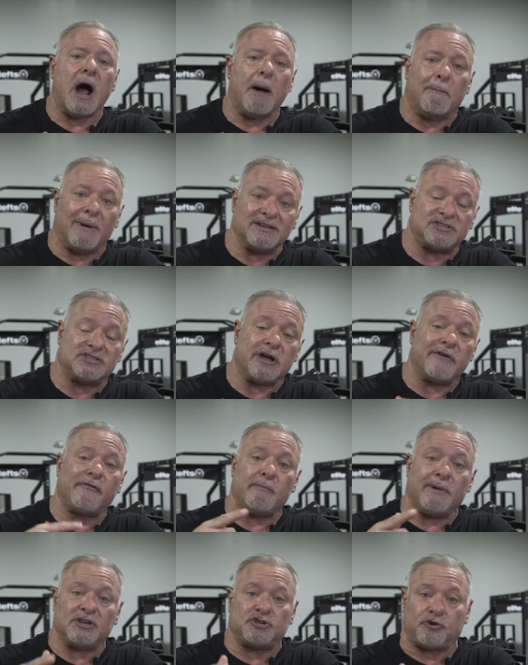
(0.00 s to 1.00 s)
Myself
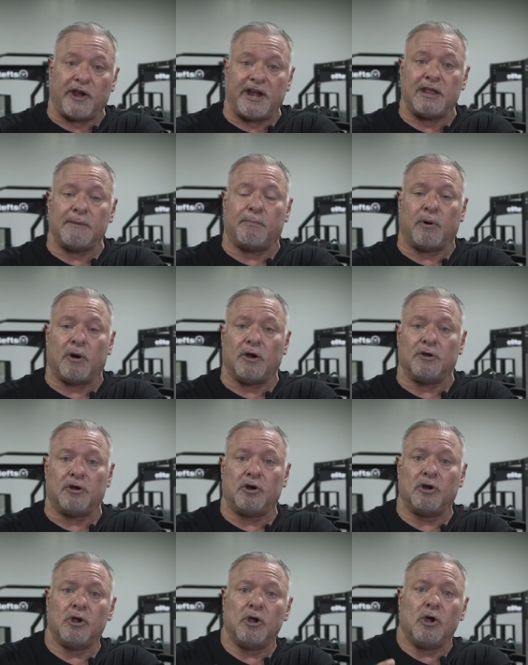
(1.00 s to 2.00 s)
and my training
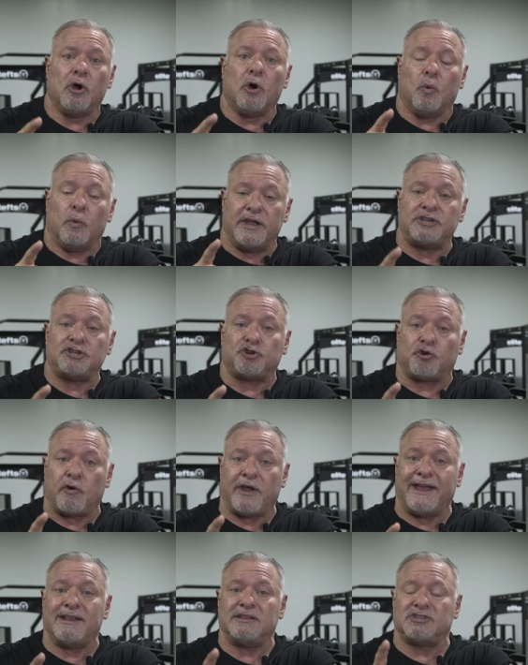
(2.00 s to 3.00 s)
partner, we
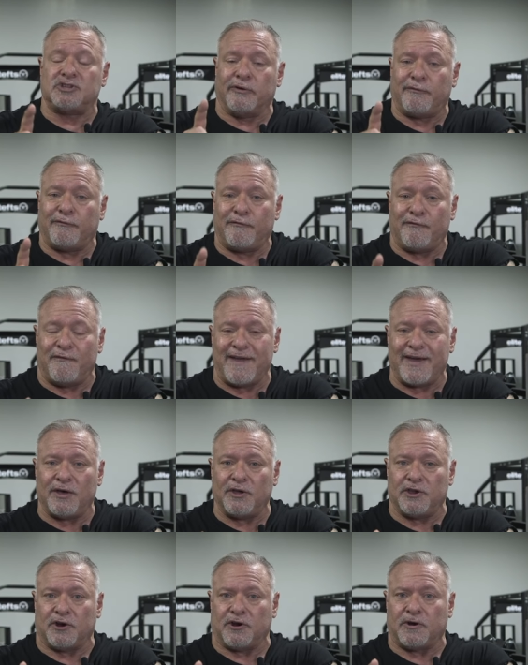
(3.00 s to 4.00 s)
train to
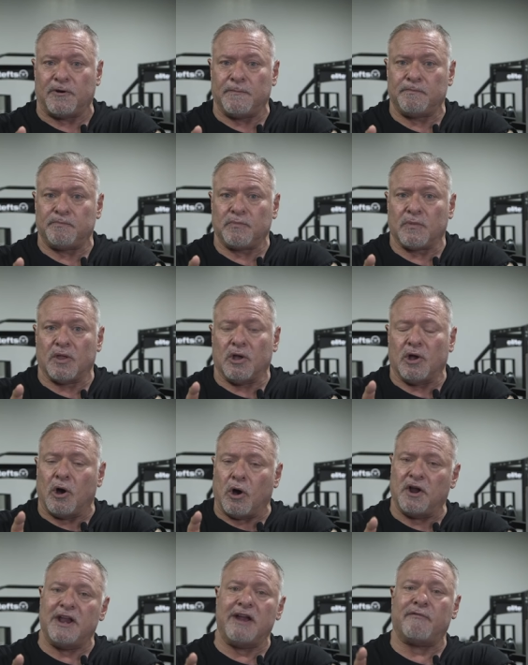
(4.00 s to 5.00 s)
failure
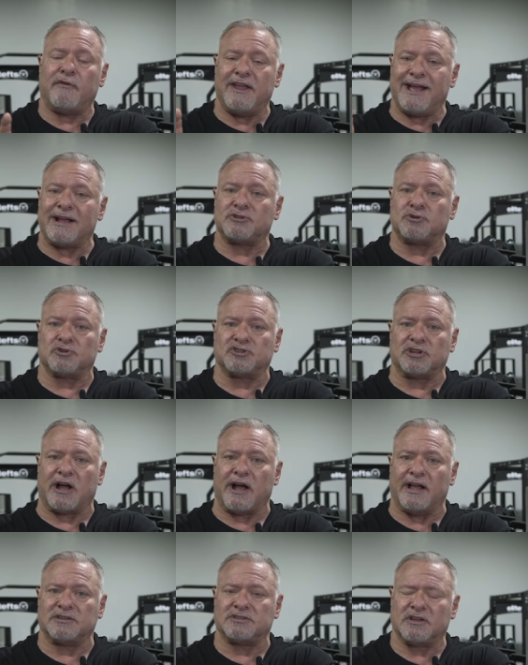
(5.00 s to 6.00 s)
on every
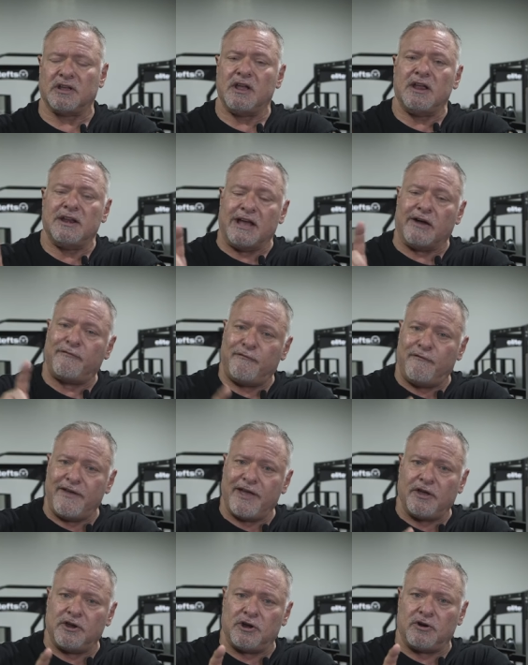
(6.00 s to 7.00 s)
exercise. Now,
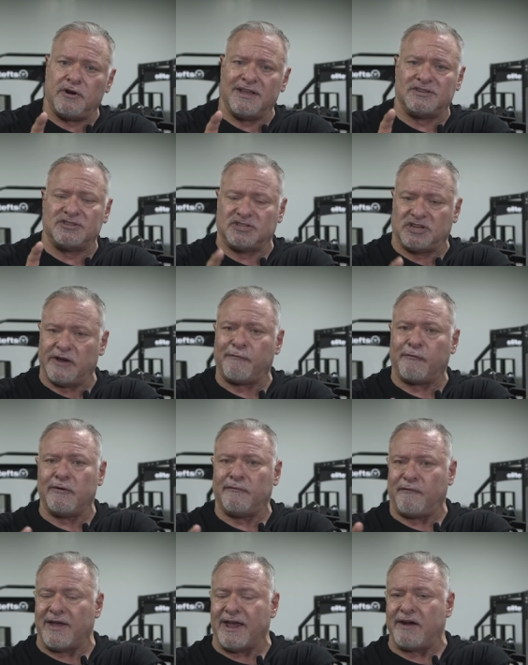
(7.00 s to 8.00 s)
failure is
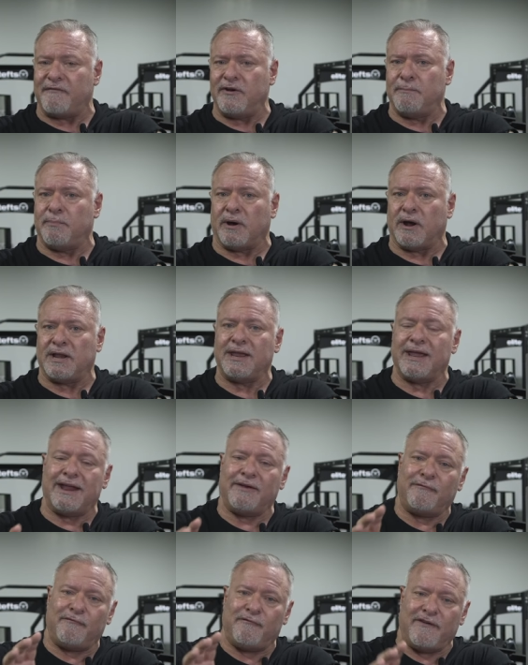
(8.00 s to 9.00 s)
different for everybody,
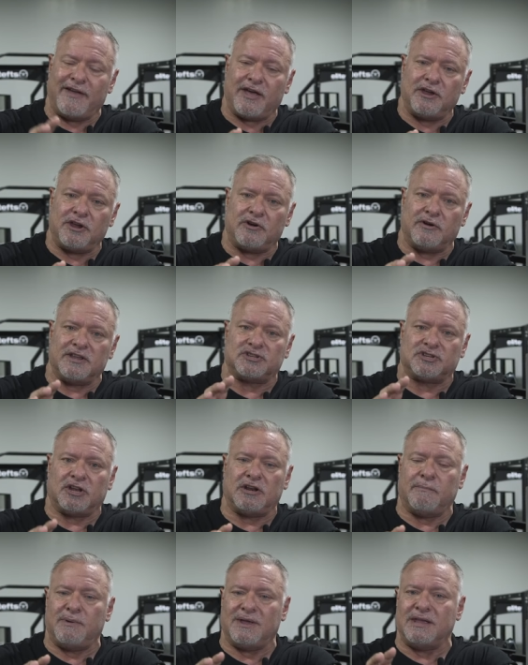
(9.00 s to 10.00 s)
and failure is
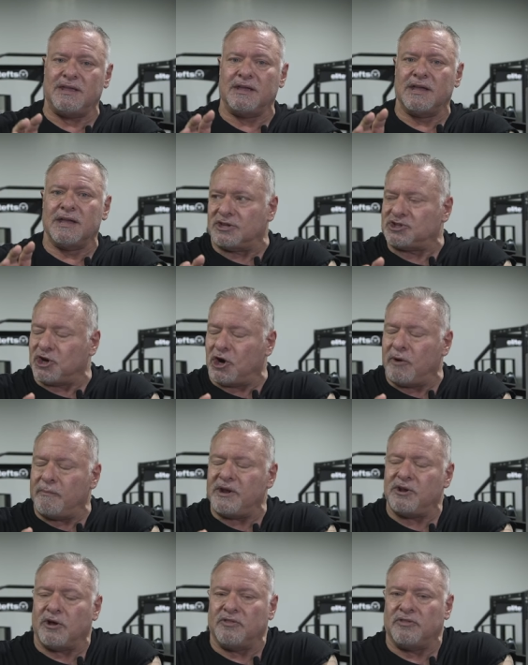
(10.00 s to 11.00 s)
going to be
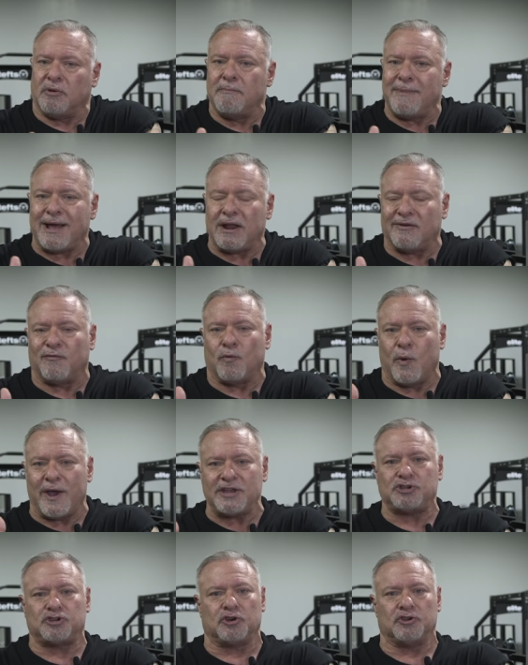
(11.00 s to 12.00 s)
determined on the amount of
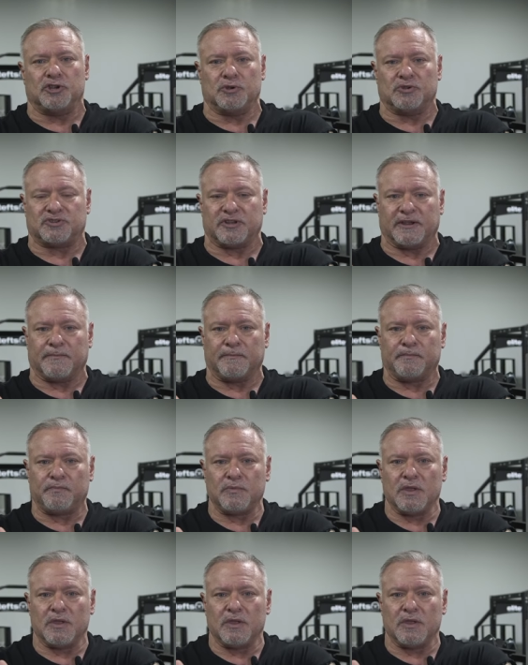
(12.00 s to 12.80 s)
weight you're using.